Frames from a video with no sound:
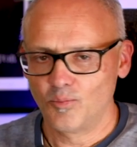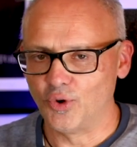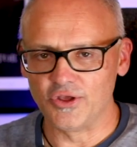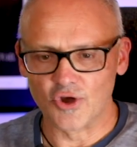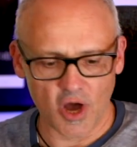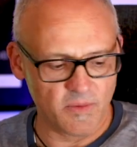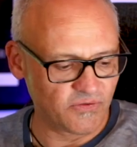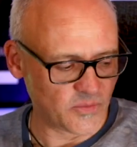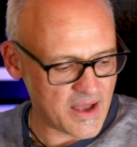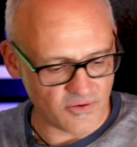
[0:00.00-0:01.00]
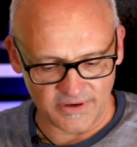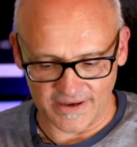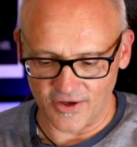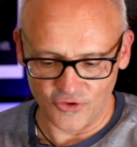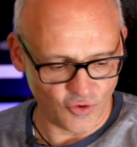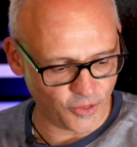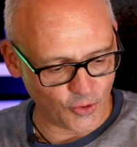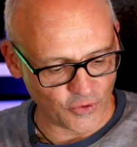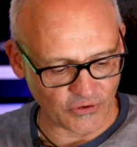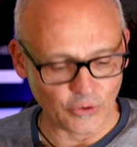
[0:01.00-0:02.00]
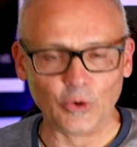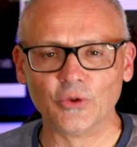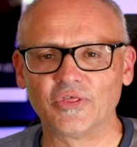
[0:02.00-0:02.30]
Put in your comments about your thoughts on all